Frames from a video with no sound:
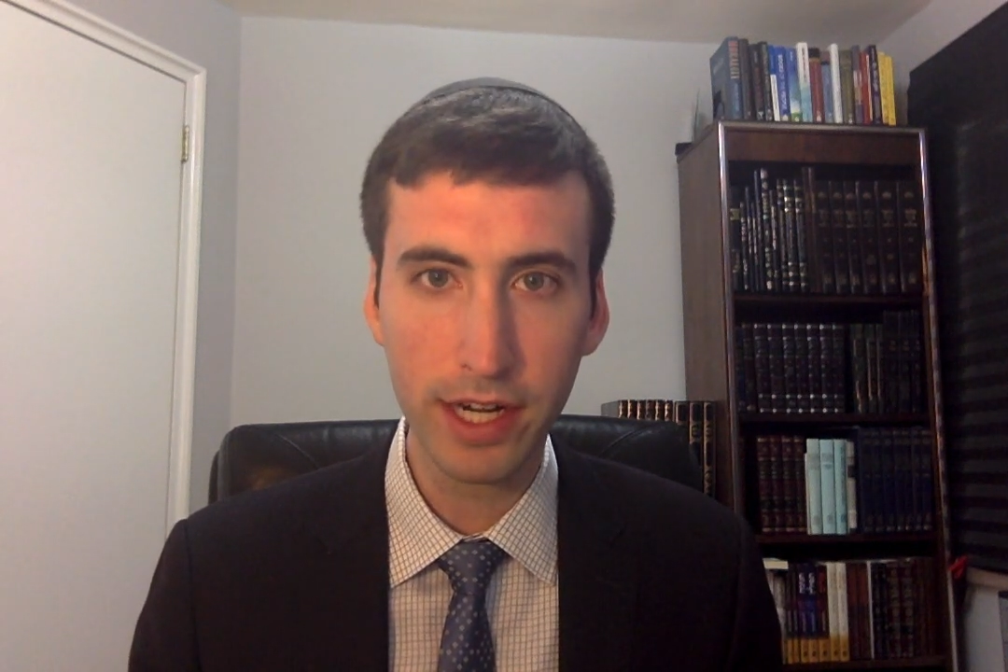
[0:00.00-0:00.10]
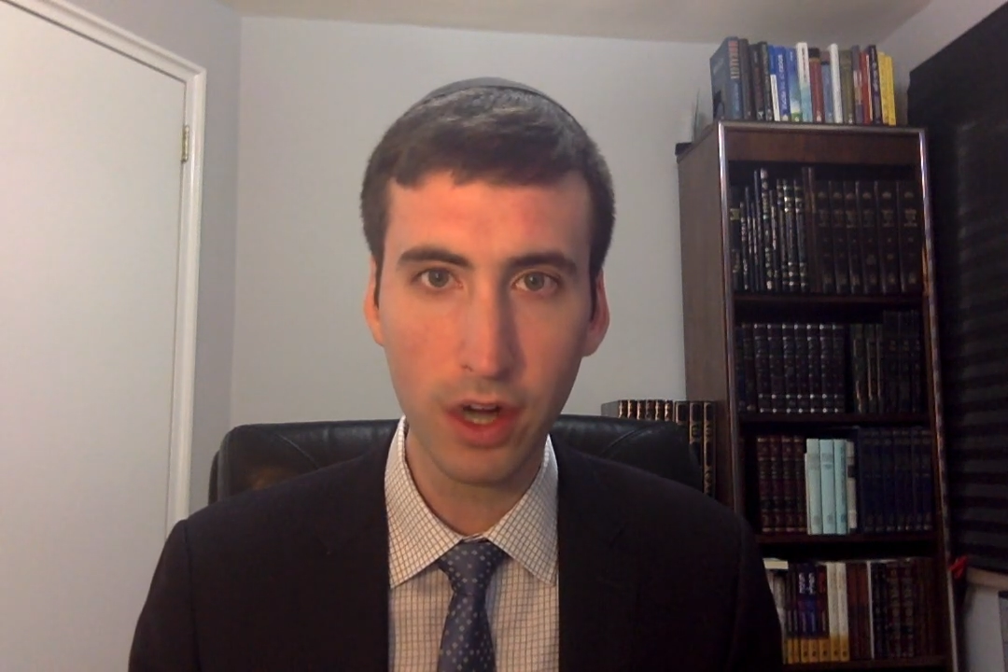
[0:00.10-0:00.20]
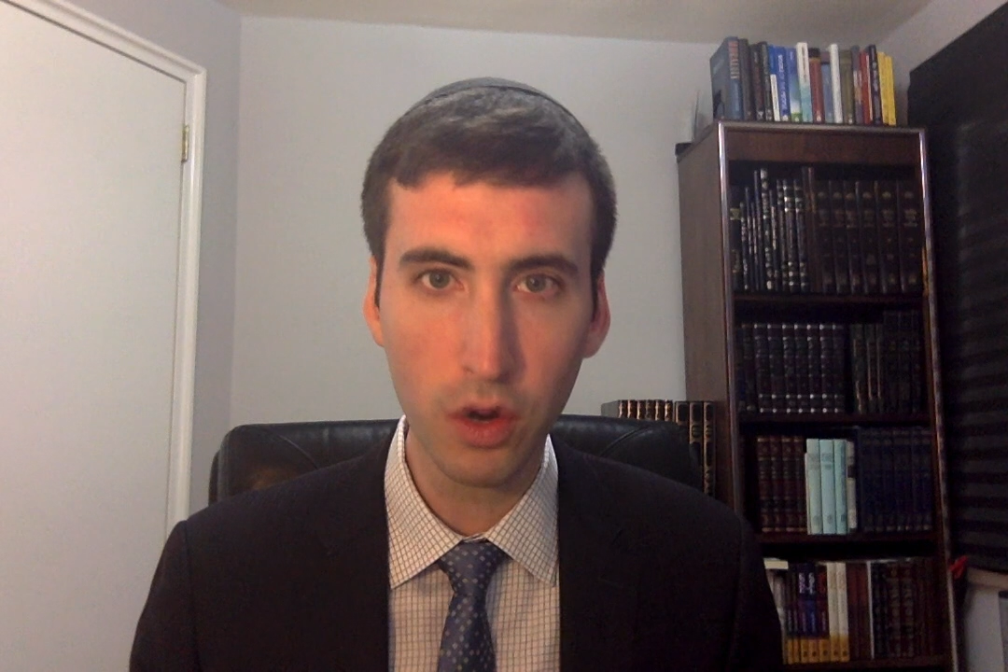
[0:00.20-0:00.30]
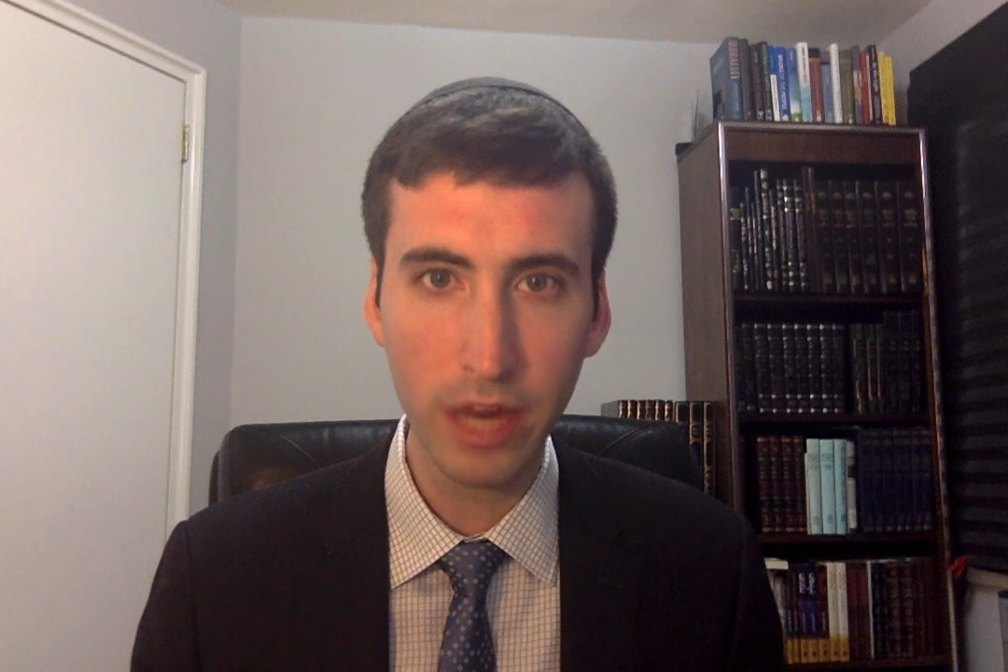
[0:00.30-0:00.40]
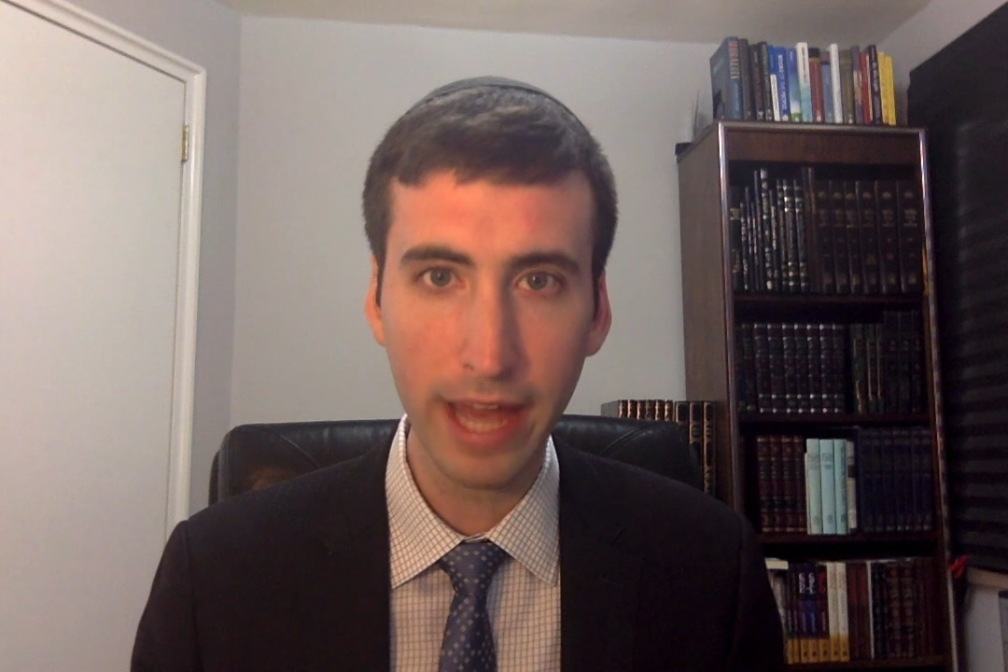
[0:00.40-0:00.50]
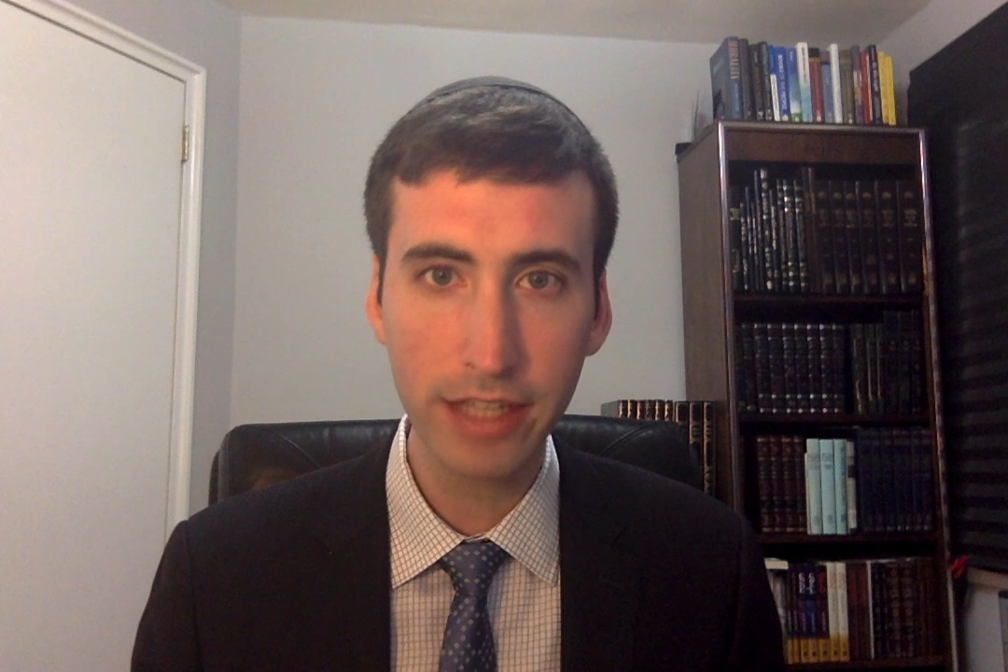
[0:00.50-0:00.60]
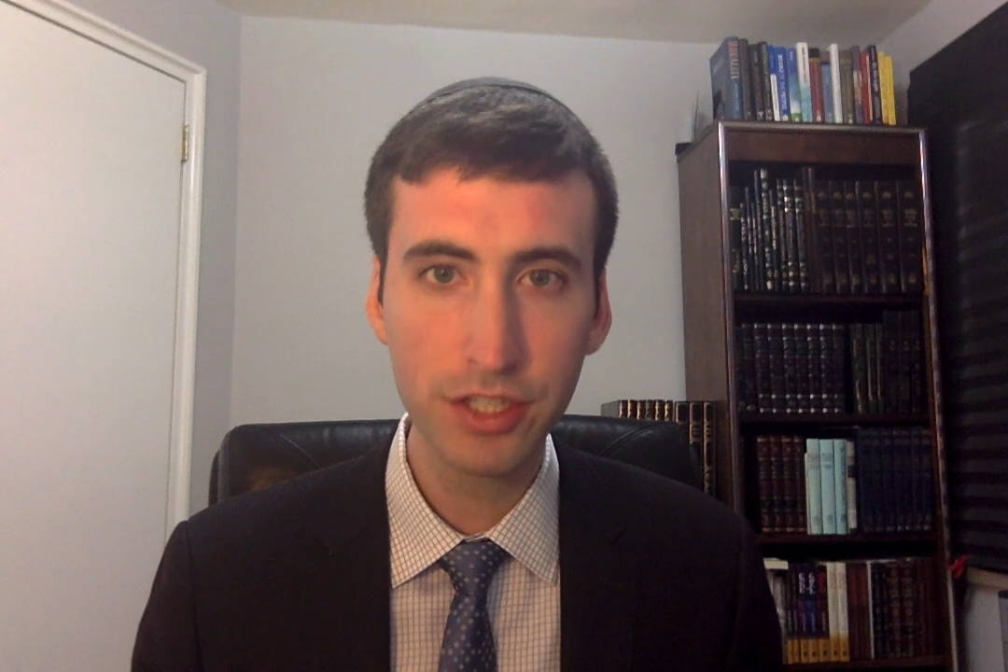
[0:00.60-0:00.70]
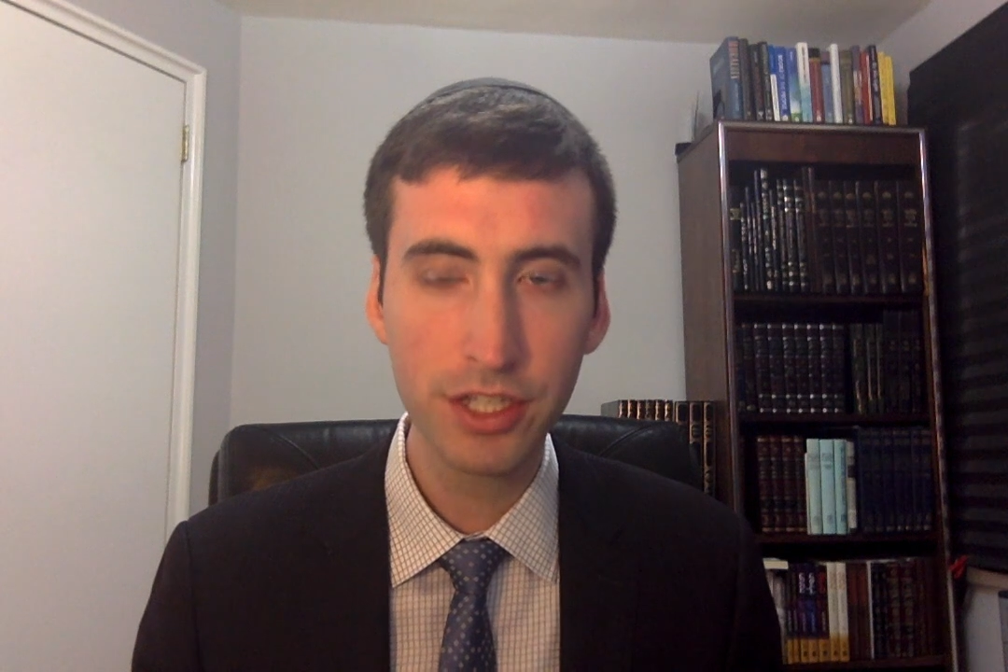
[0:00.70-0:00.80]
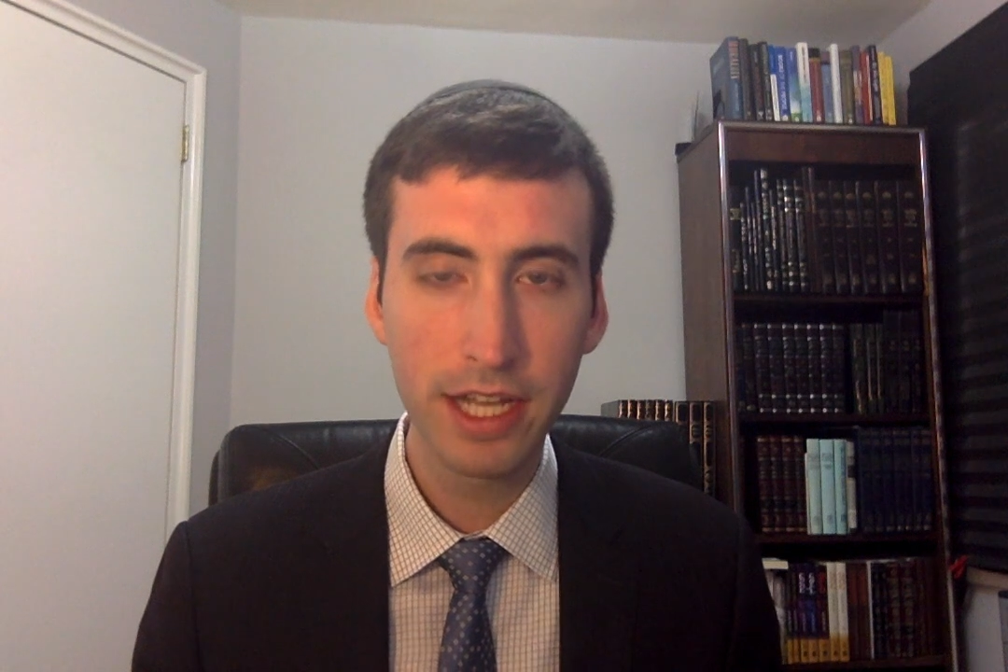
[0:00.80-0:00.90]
Kodesh,